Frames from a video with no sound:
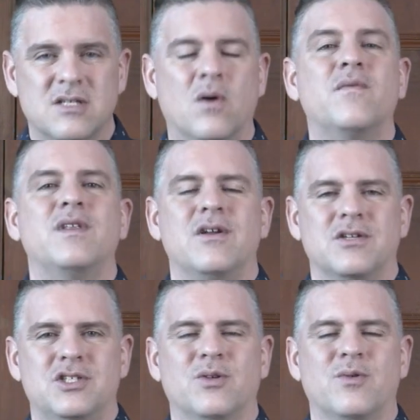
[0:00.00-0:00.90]
Hopefully your
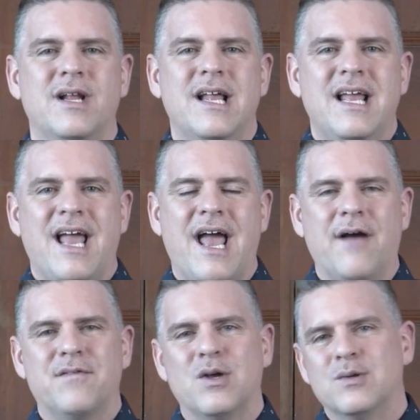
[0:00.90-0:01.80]
children
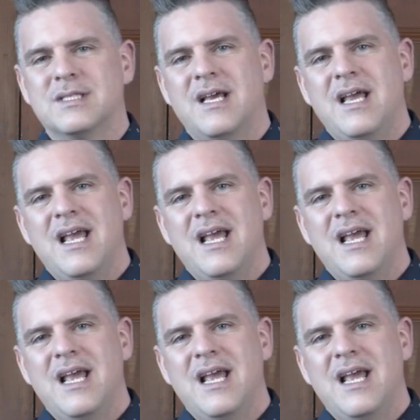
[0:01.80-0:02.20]
have those.